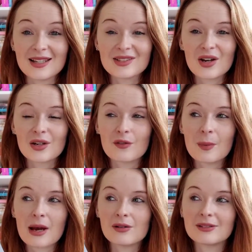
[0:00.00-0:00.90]
it's kind of
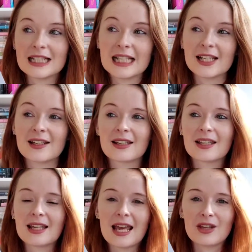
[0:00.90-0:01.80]
about Lena
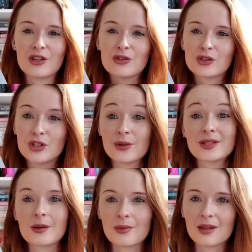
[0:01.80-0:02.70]
getting used to doing
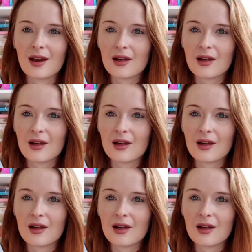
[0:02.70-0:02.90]
something